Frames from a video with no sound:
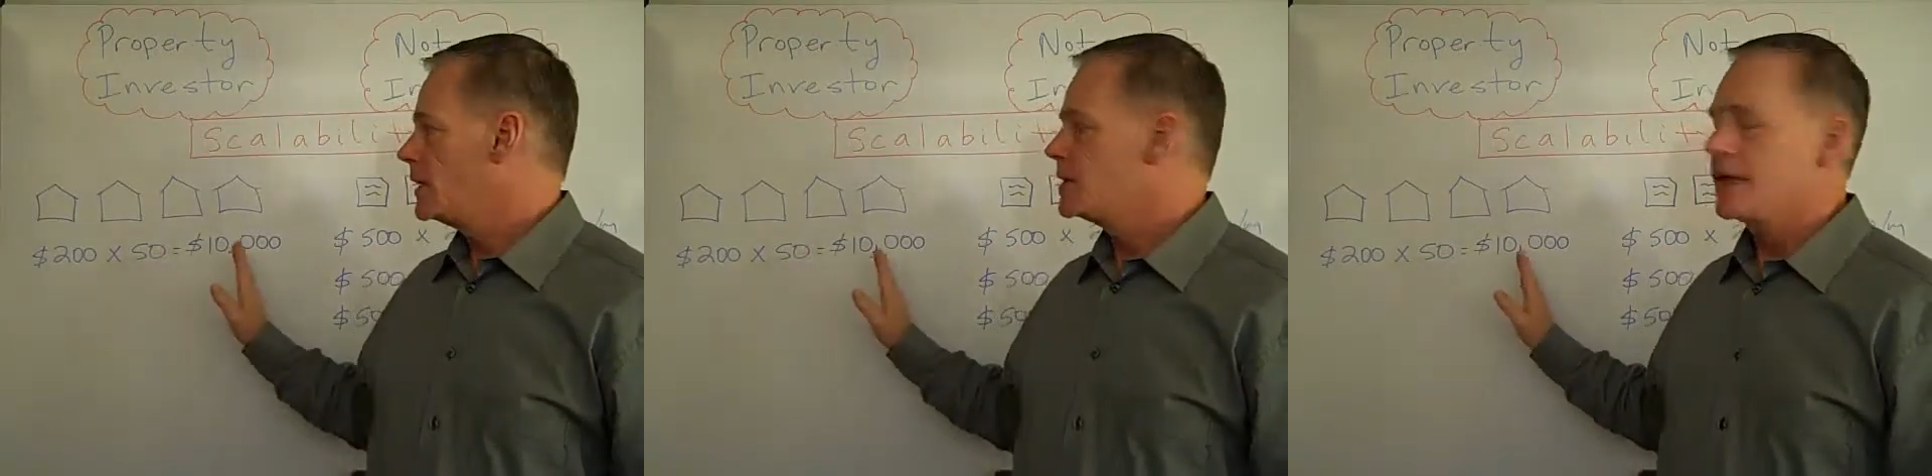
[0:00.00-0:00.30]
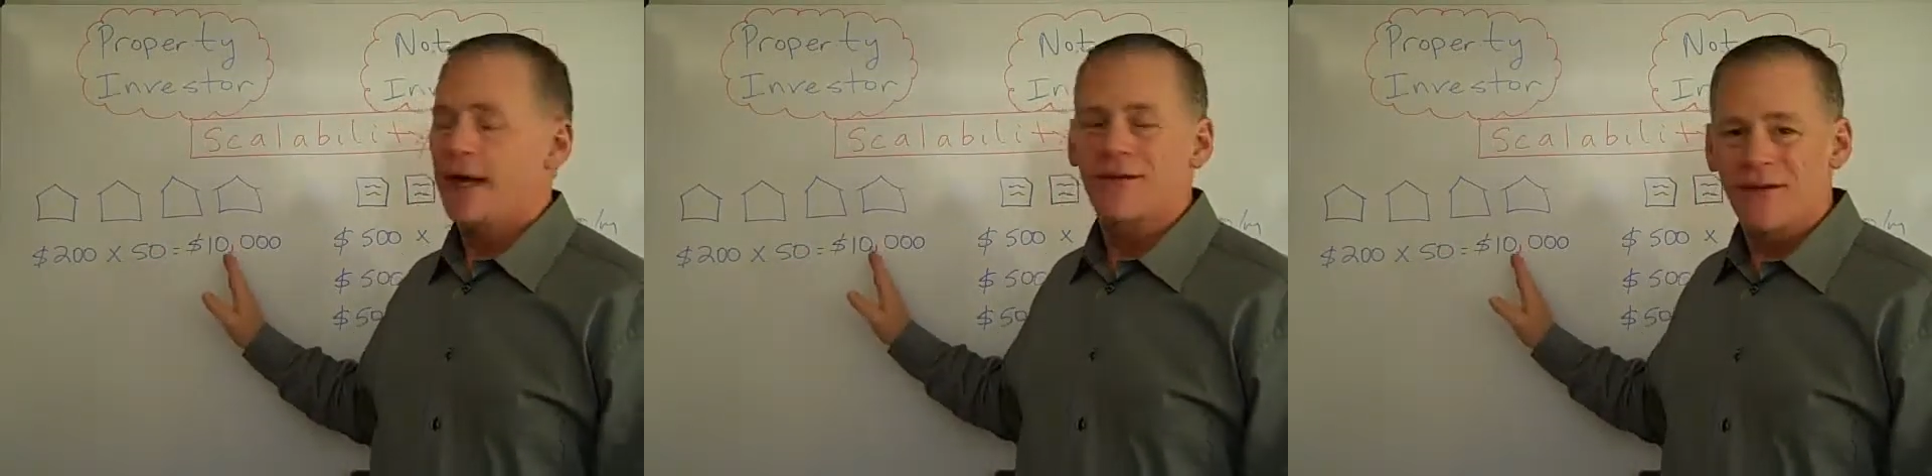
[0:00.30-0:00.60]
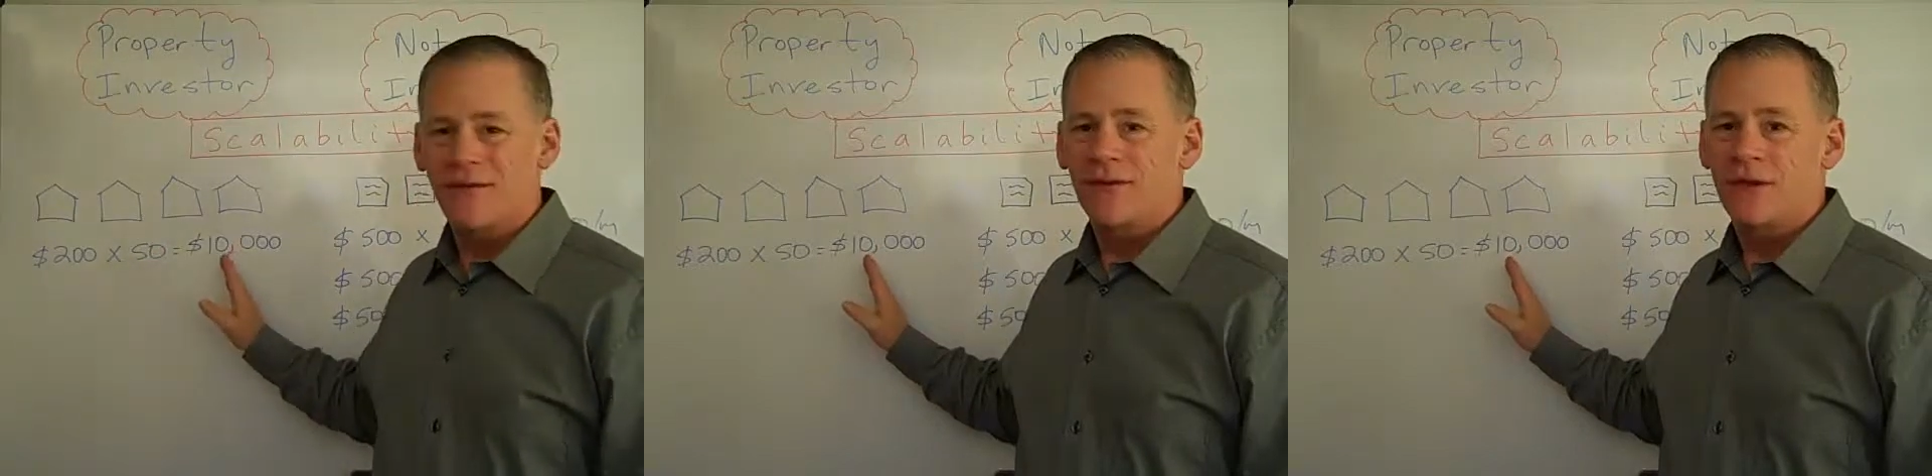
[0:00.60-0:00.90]
to get
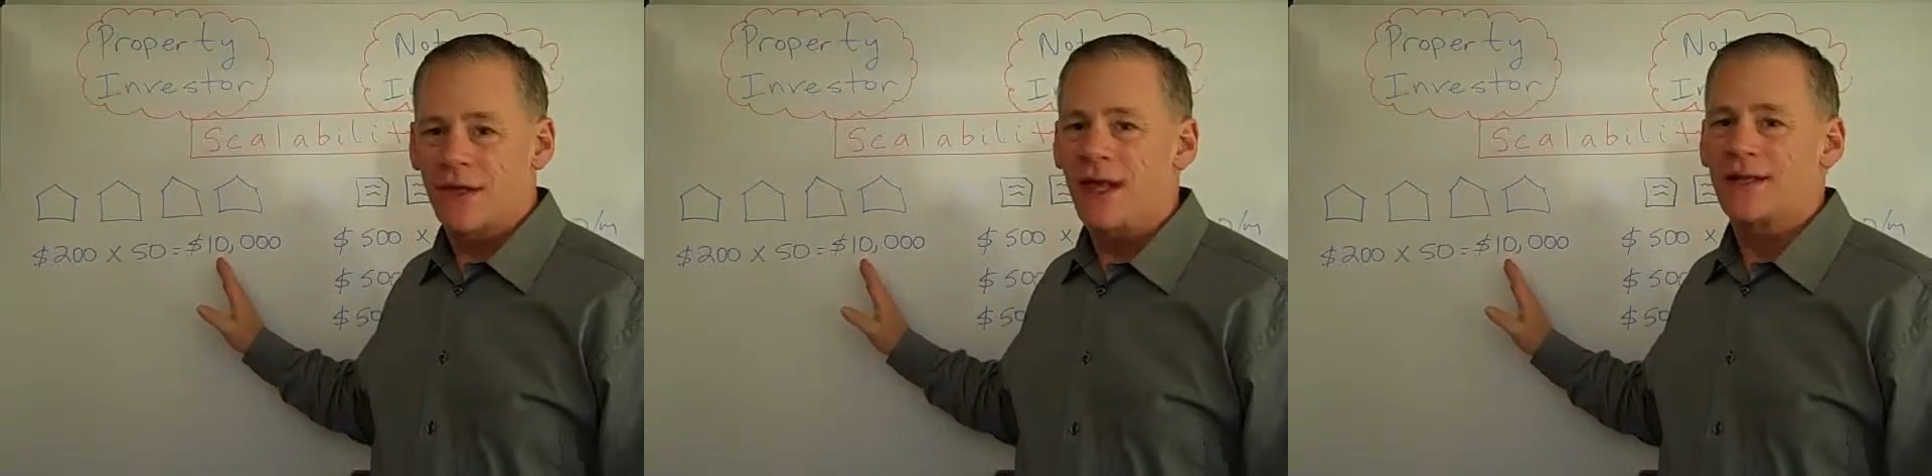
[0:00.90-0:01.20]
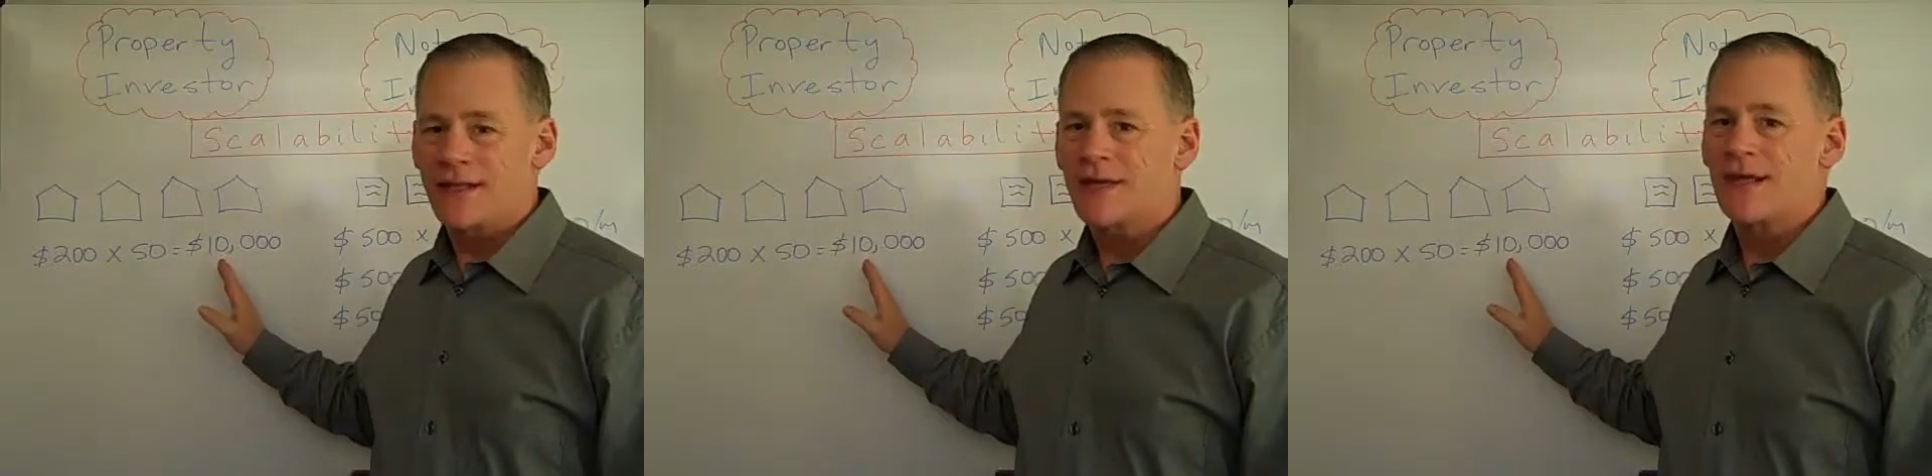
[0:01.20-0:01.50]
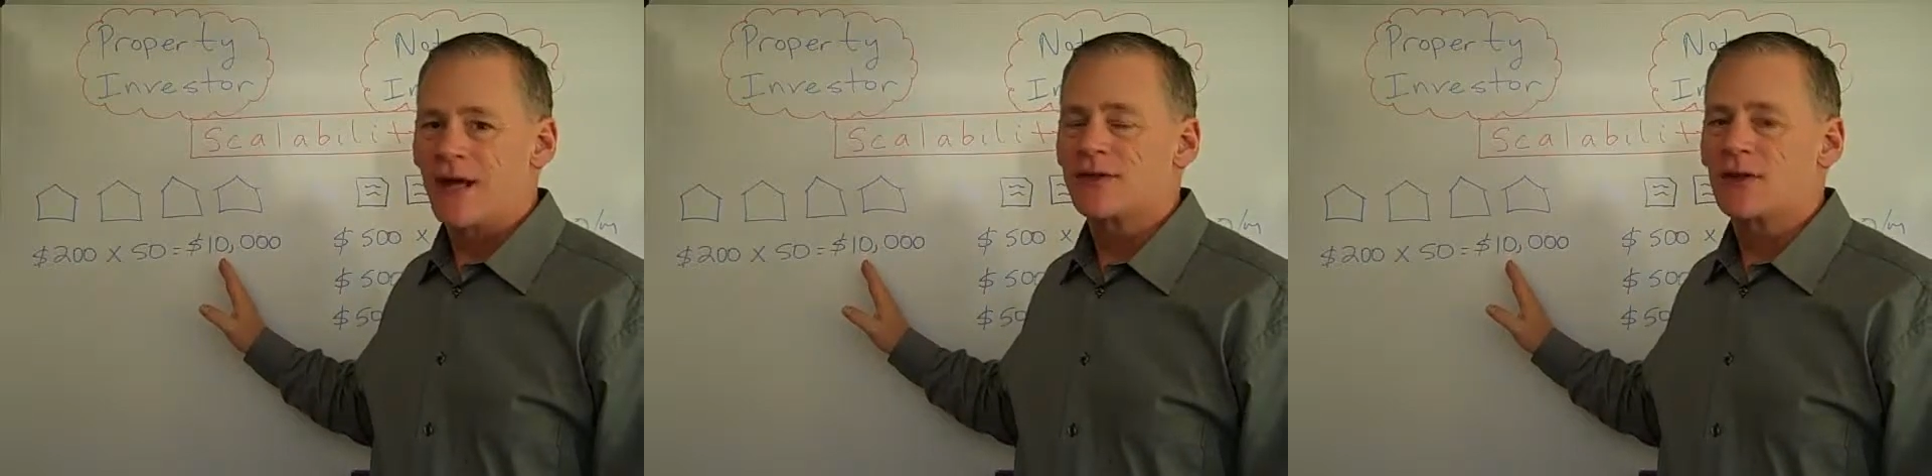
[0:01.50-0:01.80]
to get
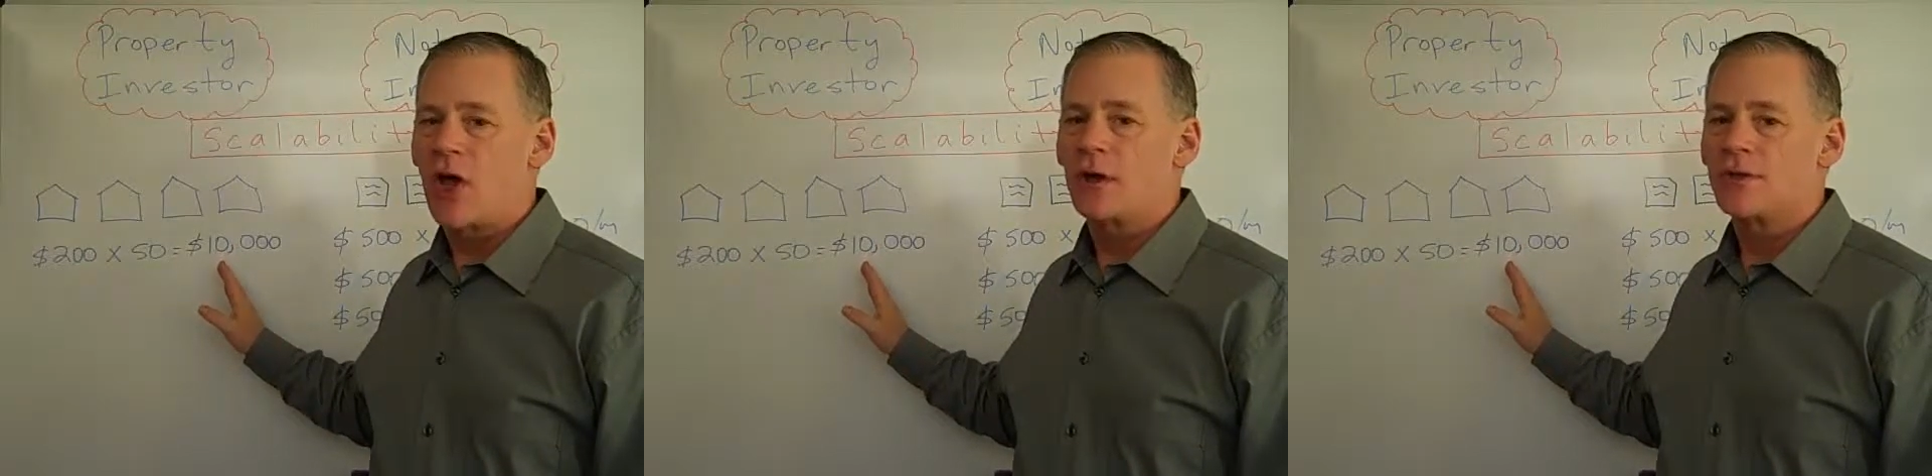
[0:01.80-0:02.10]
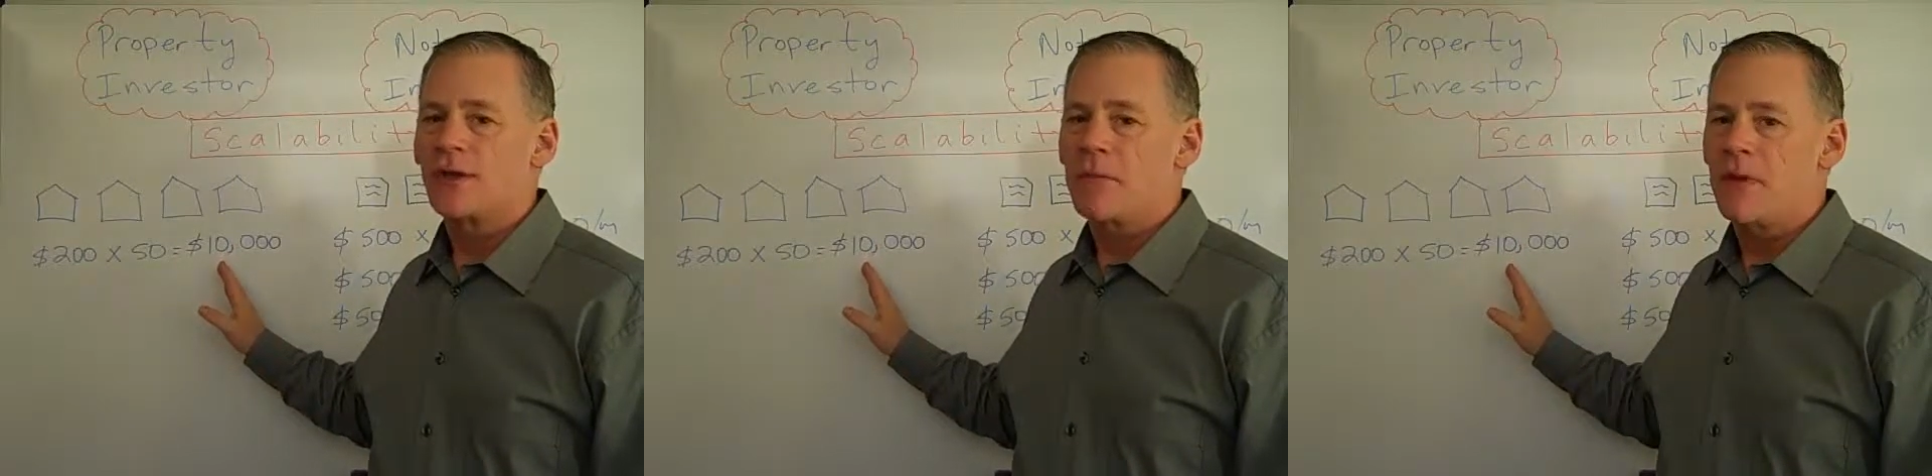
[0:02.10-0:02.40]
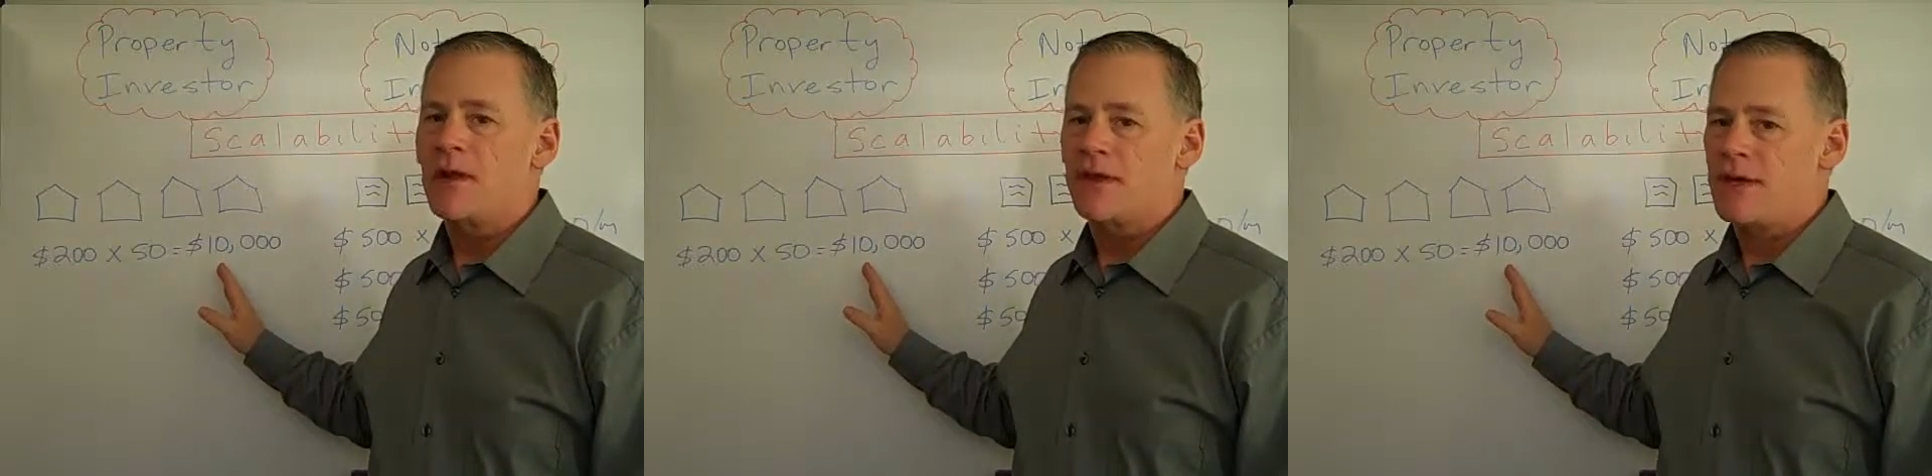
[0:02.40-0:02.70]
$10,000 a
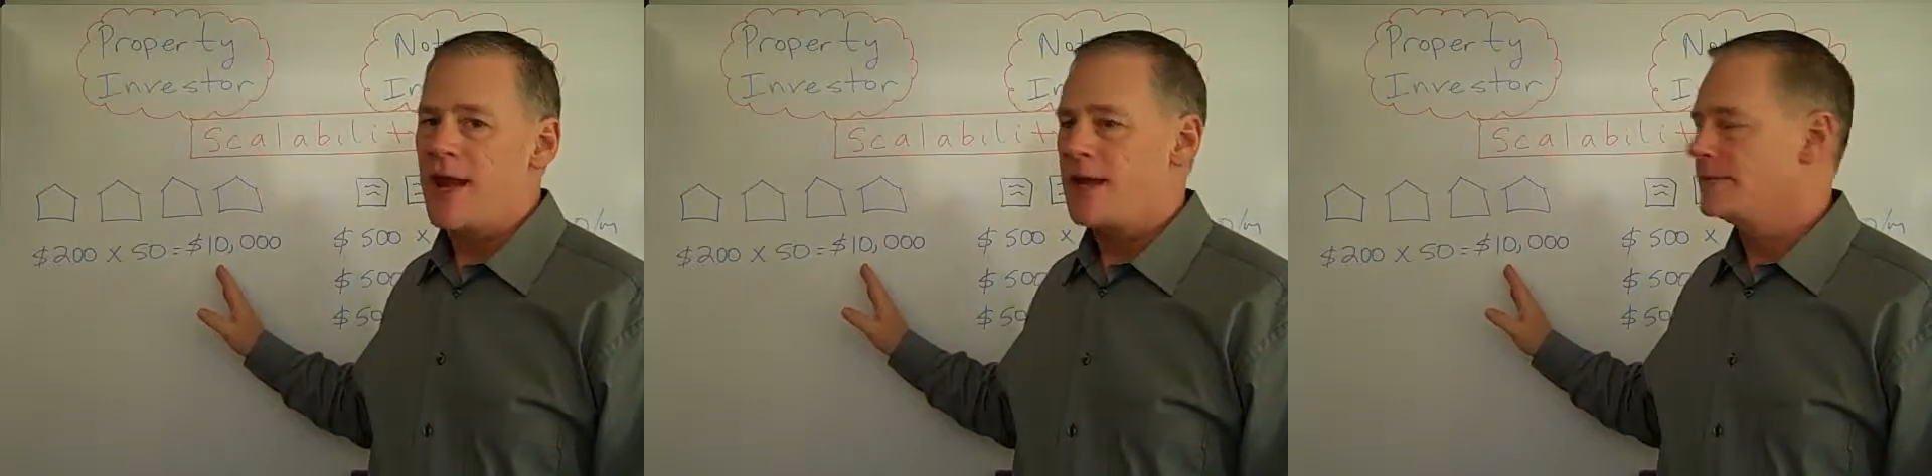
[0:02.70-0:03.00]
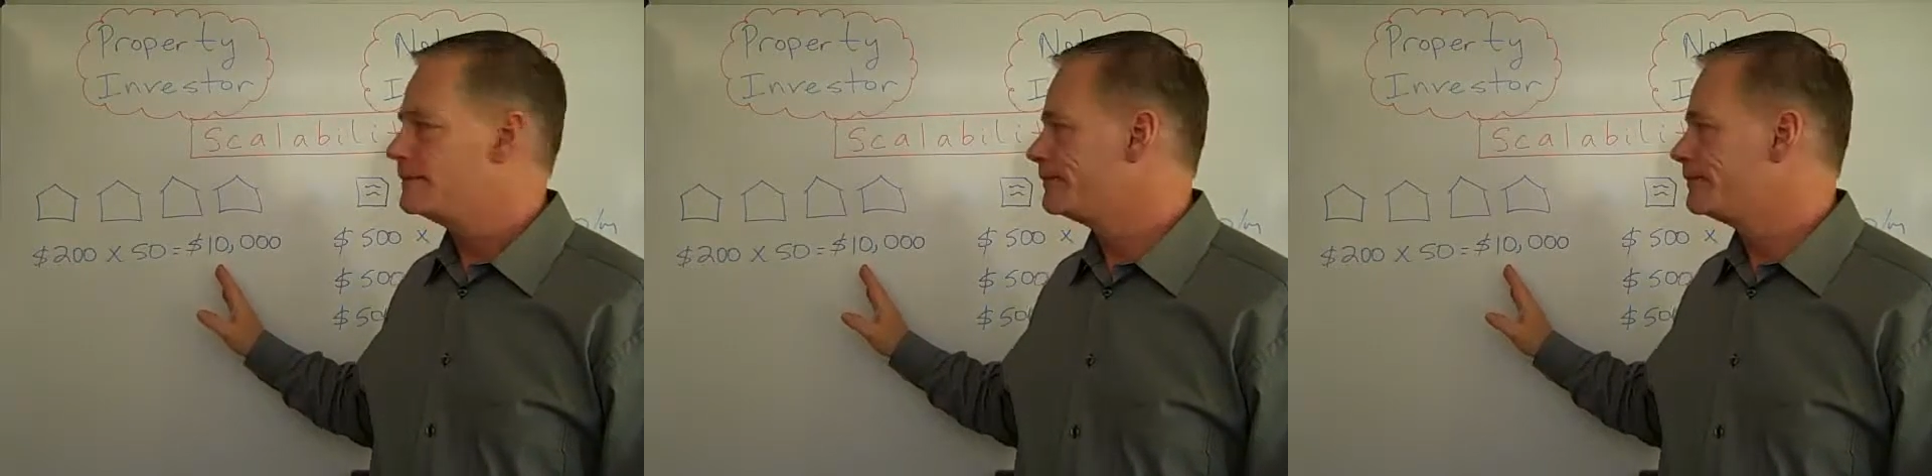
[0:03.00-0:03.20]
month net.